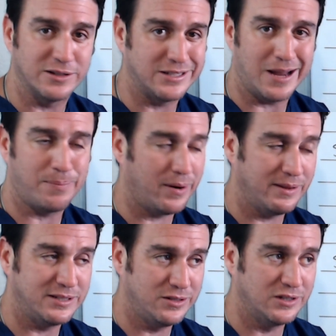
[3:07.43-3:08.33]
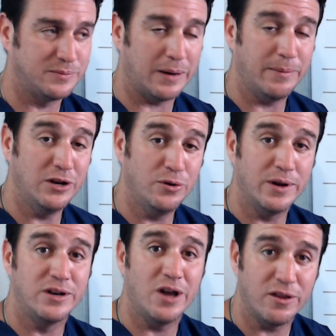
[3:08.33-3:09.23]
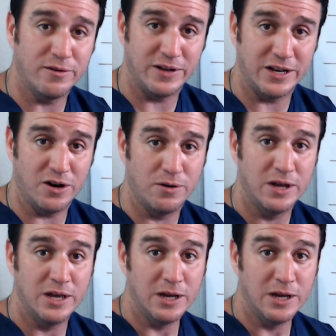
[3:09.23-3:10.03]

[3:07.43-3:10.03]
It's not part of this series, but I'm going to do another video